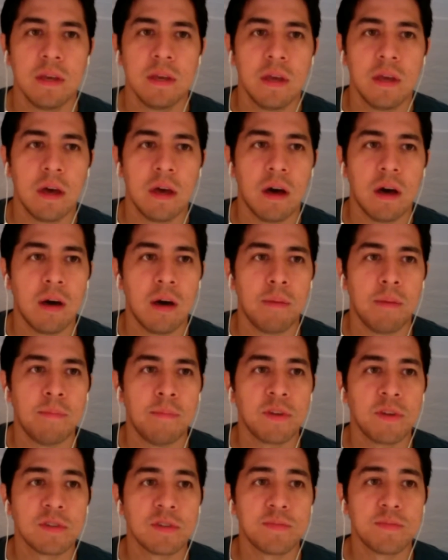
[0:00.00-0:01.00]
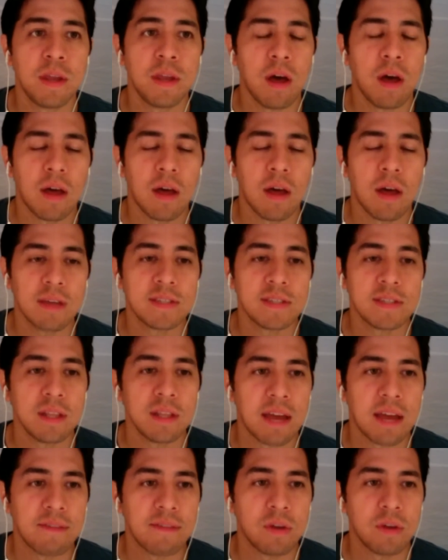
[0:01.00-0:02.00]
I see a
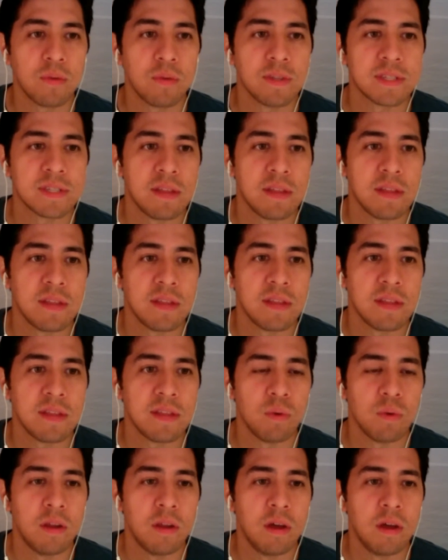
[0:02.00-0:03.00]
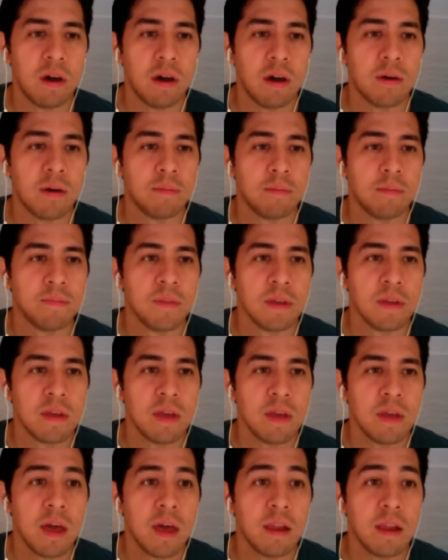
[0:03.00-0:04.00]
lot of good ones on this one, and
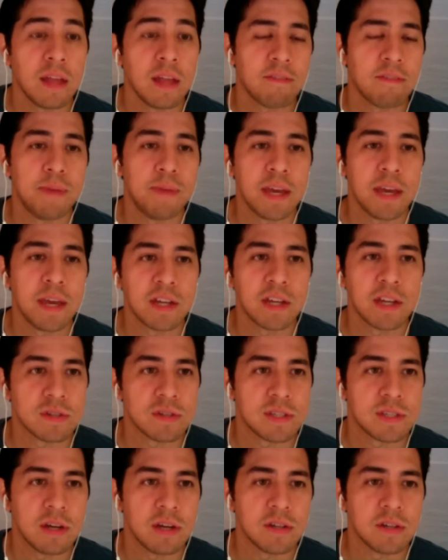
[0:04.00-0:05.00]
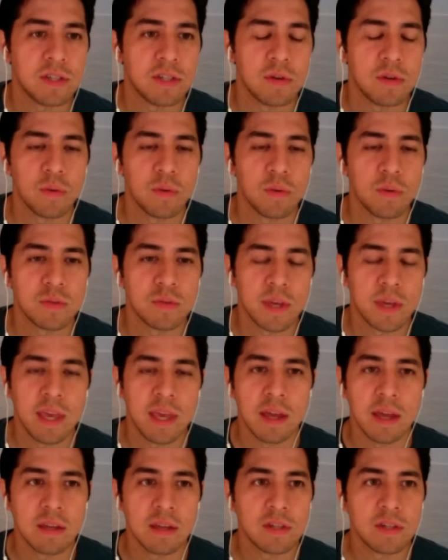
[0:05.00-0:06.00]
a lot of pictures here too, which we
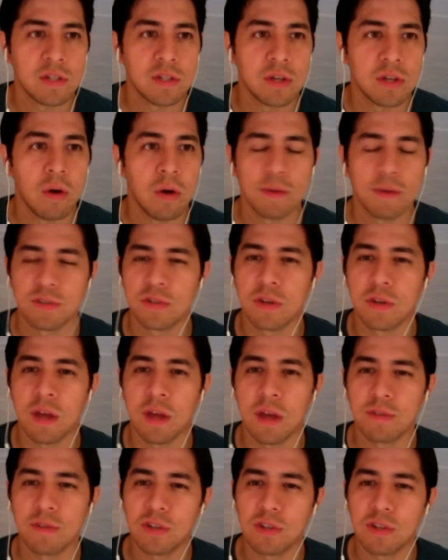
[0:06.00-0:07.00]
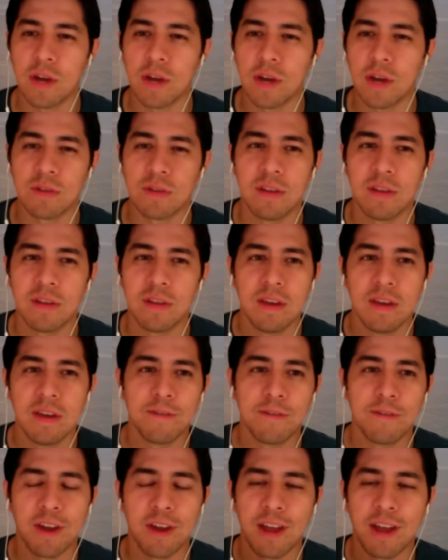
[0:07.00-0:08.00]
can't show. I was going to try to
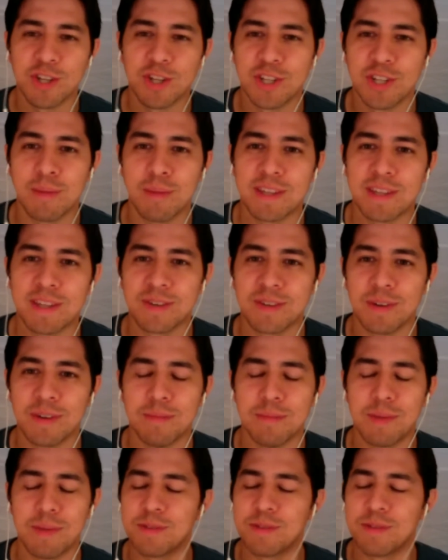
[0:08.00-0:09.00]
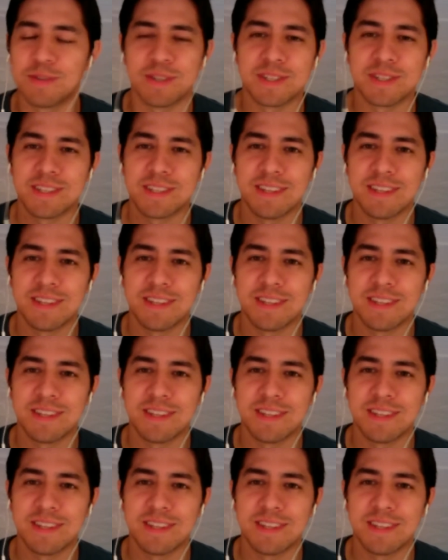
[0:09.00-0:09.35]
figure out how to share my screen, but it was just